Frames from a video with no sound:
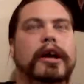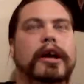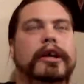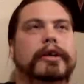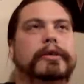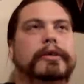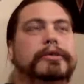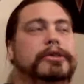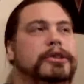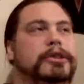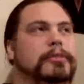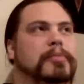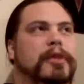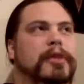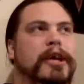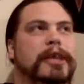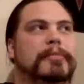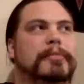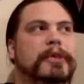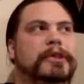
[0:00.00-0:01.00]
I used to
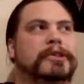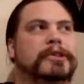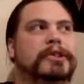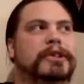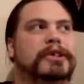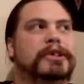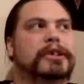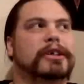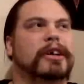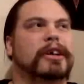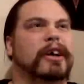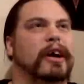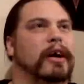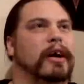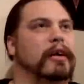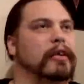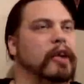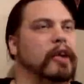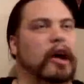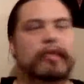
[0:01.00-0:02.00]
play music,
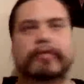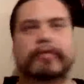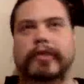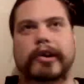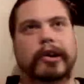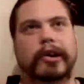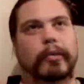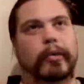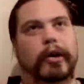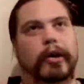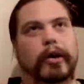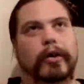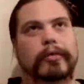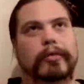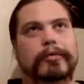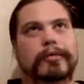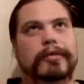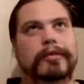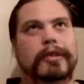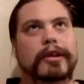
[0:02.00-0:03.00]
not very
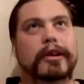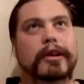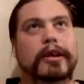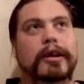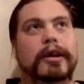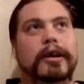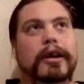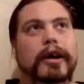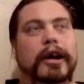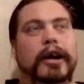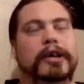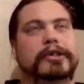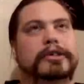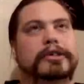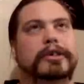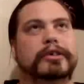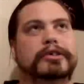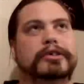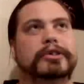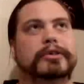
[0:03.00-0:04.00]
well. I
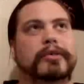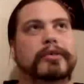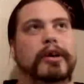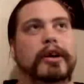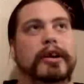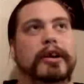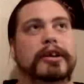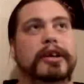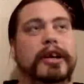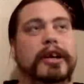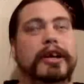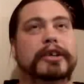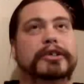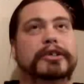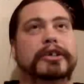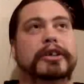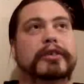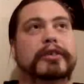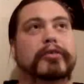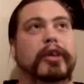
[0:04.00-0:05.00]
still do on
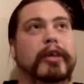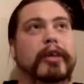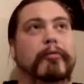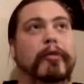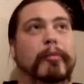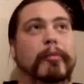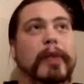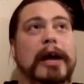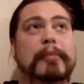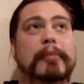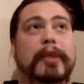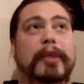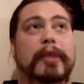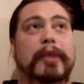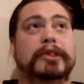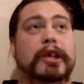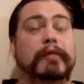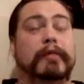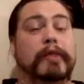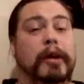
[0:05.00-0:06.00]
occasion and remind
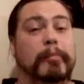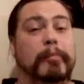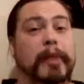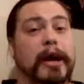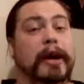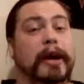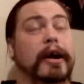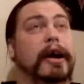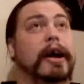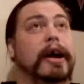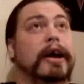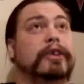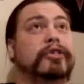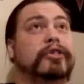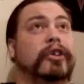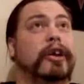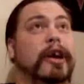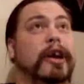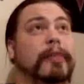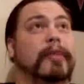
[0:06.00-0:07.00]
myself how bad I
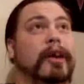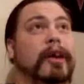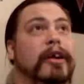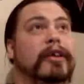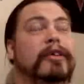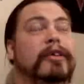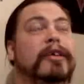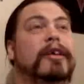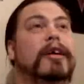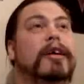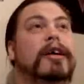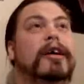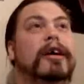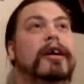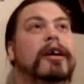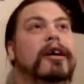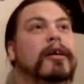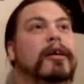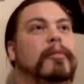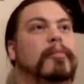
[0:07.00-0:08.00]
actually am at it.
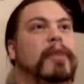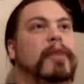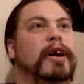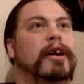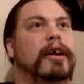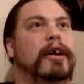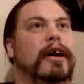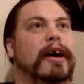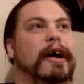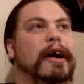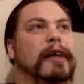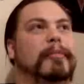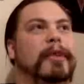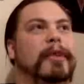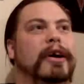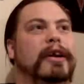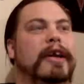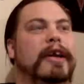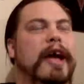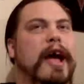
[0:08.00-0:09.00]
But
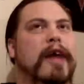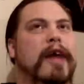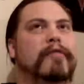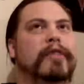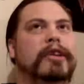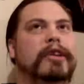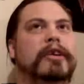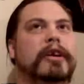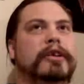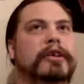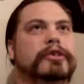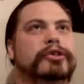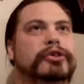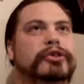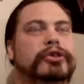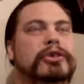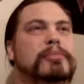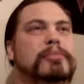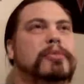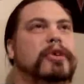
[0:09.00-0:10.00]
I'm an avid
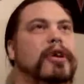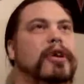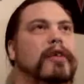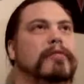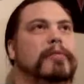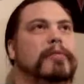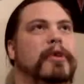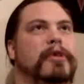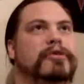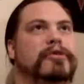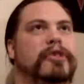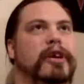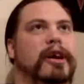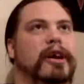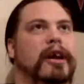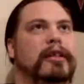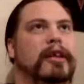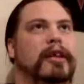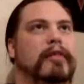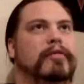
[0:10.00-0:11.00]
consumer of music.
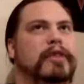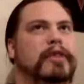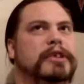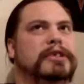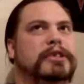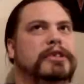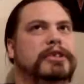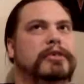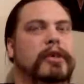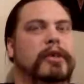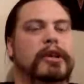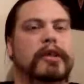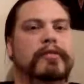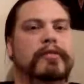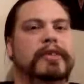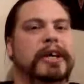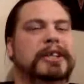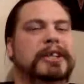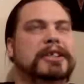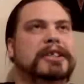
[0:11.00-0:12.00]
I love listening to it. I
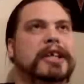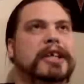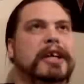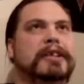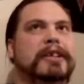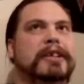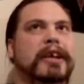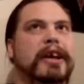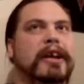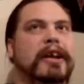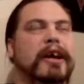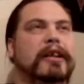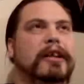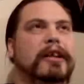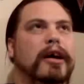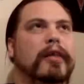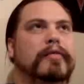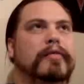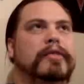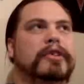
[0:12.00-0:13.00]
love dissecting it. I
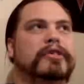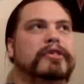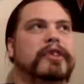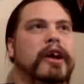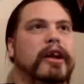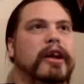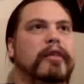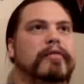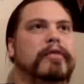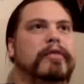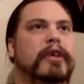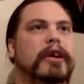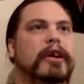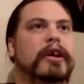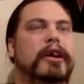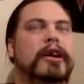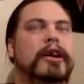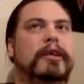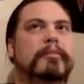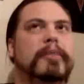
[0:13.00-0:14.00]
love just kind of
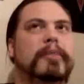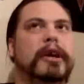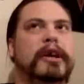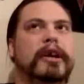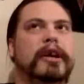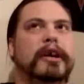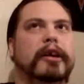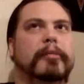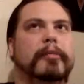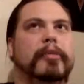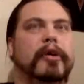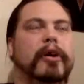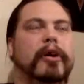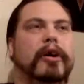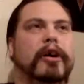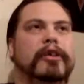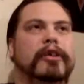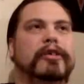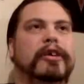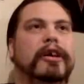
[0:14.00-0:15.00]
picking it
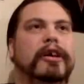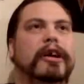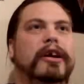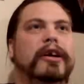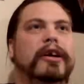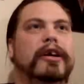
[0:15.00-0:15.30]
apart.